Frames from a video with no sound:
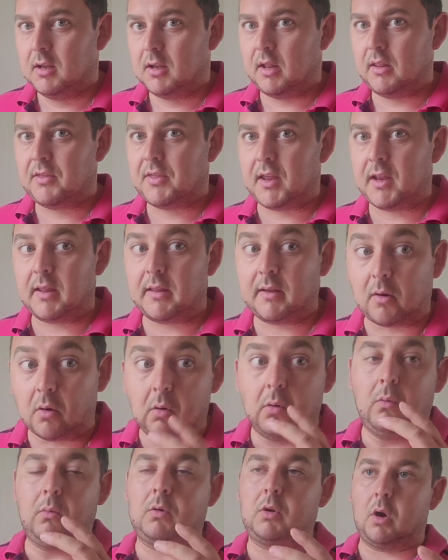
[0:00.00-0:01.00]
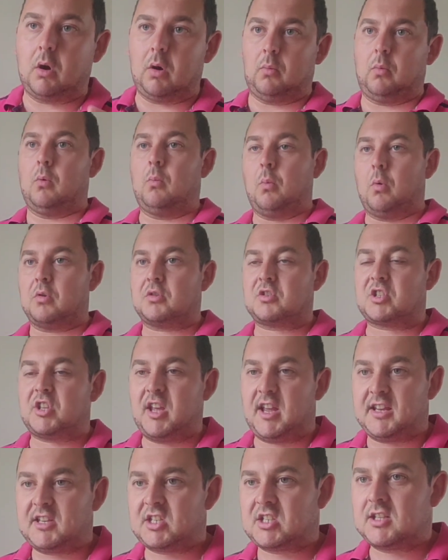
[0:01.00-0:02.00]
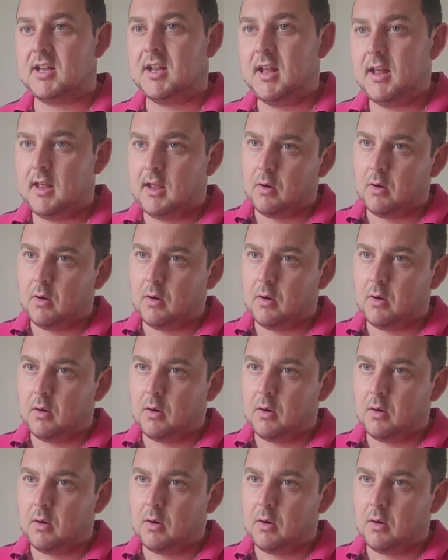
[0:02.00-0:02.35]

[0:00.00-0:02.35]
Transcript: and think, oh God, what's this?